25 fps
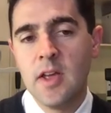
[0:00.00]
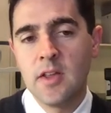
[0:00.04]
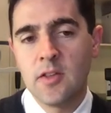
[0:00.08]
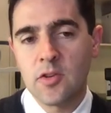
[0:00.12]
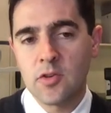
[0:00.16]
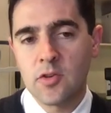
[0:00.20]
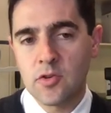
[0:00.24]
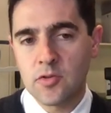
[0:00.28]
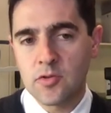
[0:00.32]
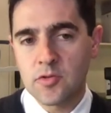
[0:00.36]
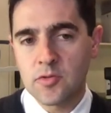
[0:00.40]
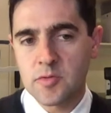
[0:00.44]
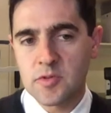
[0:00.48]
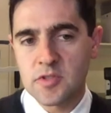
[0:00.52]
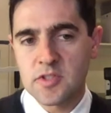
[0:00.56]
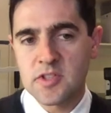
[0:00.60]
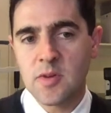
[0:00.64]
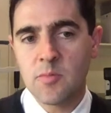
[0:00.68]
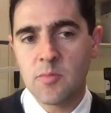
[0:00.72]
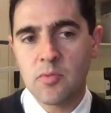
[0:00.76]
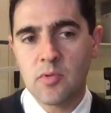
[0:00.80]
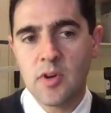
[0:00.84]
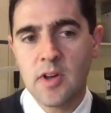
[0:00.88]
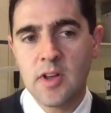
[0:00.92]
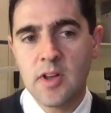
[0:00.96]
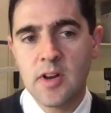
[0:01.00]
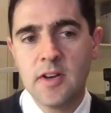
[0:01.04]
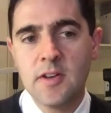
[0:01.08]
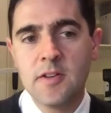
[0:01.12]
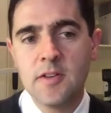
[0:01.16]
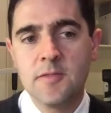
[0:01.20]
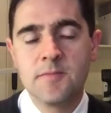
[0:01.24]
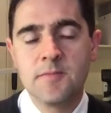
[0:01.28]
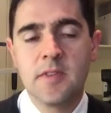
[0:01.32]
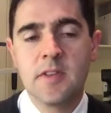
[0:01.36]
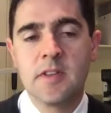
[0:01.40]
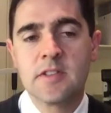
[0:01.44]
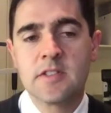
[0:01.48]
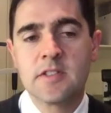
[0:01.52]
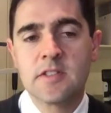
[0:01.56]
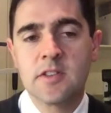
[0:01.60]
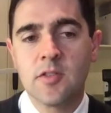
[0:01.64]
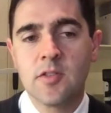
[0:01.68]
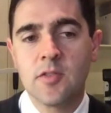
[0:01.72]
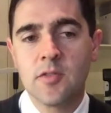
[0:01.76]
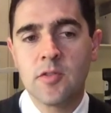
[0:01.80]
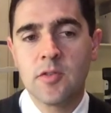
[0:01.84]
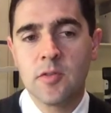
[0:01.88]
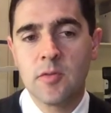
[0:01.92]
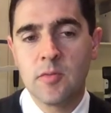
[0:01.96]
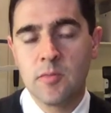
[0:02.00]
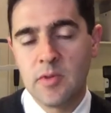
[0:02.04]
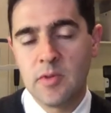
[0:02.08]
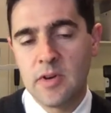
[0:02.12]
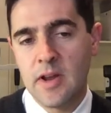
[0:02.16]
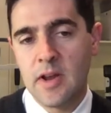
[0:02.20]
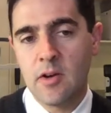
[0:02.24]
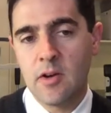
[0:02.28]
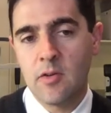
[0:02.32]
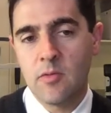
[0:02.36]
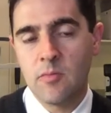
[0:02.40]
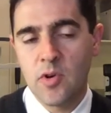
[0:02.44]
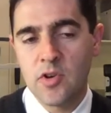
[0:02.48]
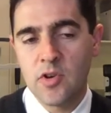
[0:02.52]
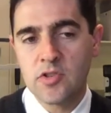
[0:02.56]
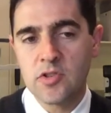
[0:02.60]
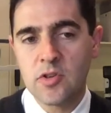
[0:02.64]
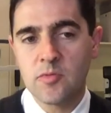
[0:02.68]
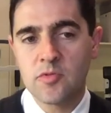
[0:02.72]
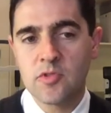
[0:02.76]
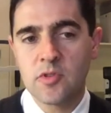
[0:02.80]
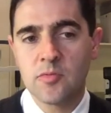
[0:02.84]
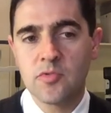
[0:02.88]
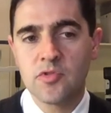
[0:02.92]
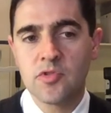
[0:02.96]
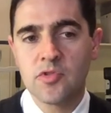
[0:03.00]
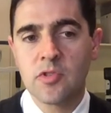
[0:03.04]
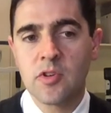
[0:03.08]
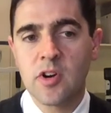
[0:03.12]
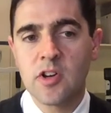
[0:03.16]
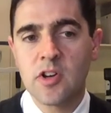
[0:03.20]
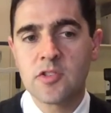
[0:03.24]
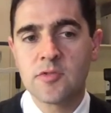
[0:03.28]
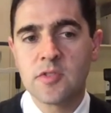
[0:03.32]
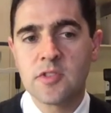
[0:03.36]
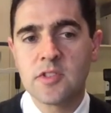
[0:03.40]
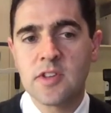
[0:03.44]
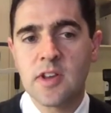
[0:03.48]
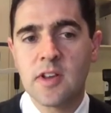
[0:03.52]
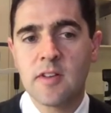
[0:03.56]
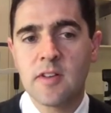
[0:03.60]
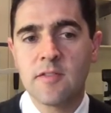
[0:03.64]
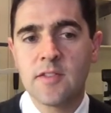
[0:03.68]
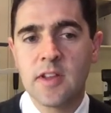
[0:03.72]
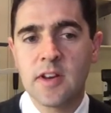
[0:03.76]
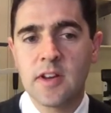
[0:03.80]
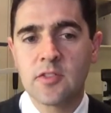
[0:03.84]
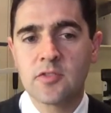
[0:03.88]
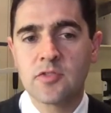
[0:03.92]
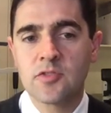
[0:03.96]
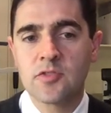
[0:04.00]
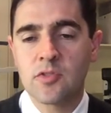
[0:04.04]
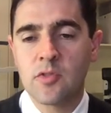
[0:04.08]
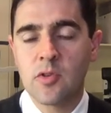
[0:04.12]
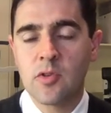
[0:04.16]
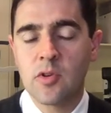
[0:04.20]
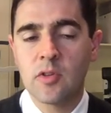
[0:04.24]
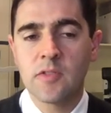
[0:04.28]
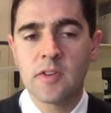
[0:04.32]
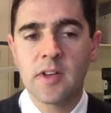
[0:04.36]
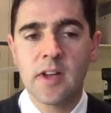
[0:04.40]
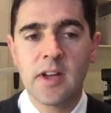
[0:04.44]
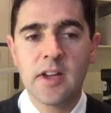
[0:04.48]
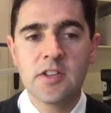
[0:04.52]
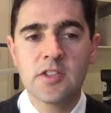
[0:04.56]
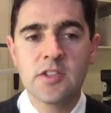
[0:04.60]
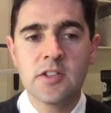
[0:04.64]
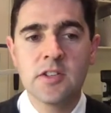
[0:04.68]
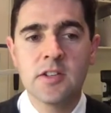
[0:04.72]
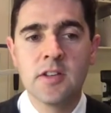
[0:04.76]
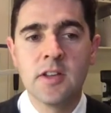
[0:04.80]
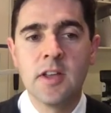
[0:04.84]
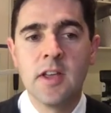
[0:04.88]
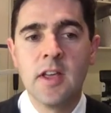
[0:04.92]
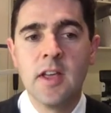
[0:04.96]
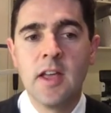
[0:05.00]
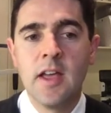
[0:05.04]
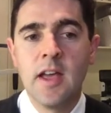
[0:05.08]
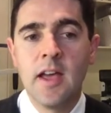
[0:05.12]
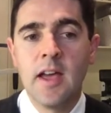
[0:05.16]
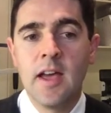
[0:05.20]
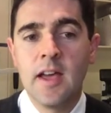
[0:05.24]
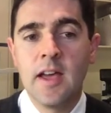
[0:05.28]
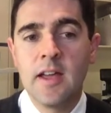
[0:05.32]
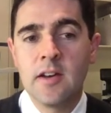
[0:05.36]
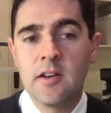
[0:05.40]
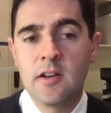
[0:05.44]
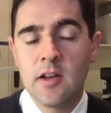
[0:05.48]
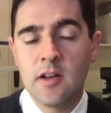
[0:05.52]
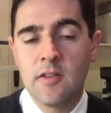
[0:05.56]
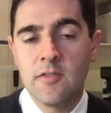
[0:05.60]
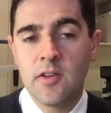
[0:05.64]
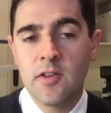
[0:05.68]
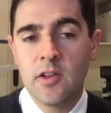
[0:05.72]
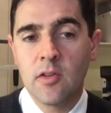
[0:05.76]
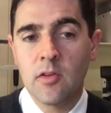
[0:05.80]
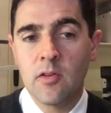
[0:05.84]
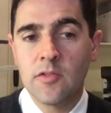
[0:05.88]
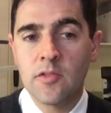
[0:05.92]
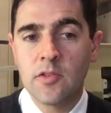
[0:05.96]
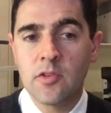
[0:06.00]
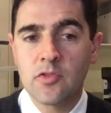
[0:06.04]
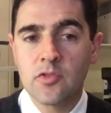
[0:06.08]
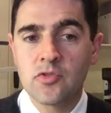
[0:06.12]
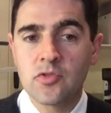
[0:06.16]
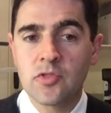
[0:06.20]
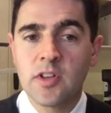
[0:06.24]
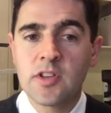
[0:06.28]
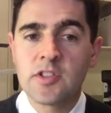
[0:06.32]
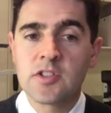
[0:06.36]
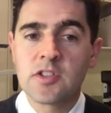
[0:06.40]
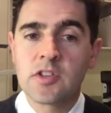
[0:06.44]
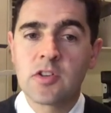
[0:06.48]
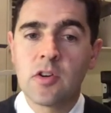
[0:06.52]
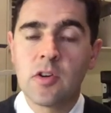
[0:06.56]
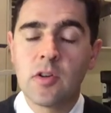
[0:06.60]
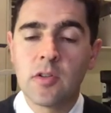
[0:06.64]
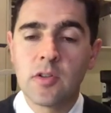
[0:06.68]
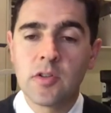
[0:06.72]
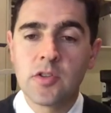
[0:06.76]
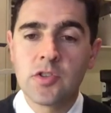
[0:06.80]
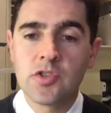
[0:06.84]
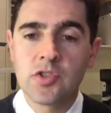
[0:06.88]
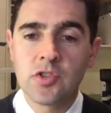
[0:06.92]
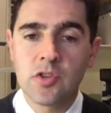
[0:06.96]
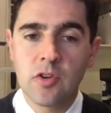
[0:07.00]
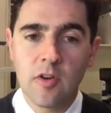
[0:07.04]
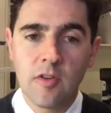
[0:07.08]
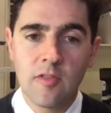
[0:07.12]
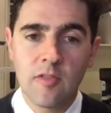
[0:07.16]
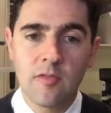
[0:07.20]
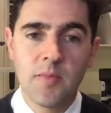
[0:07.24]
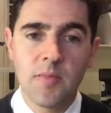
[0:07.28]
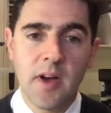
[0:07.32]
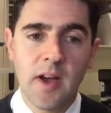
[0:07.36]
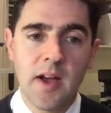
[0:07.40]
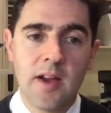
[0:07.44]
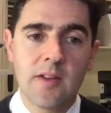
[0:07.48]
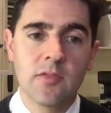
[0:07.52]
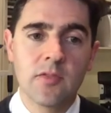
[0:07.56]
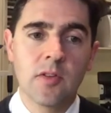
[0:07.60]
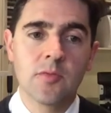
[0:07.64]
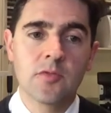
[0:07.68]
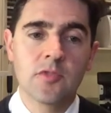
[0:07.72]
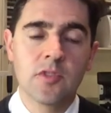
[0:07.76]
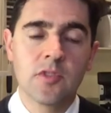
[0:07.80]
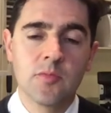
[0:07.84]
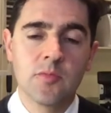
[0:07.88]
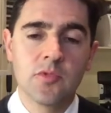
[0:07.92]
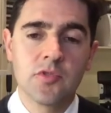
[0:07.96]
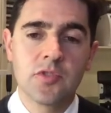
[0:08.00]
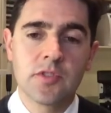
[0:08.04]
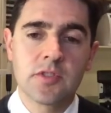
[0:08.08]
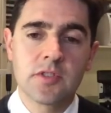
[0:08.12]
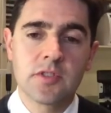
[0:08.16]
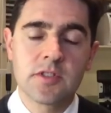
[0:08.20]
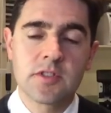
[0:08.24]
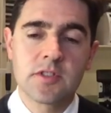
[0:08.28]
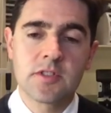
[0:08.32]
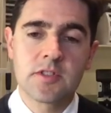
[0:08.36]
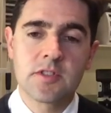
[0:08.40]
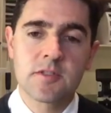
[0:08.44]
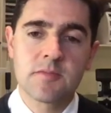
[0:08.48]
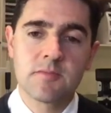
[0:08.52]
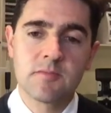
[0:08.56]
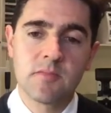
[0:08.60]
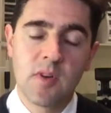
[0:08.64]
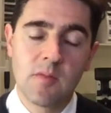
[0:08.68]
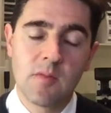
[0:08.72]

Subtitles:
the course was separated, and so now most optometry graduates have that extra qualification, and a Fellow of the Australasian College of Behavioural Optometrists.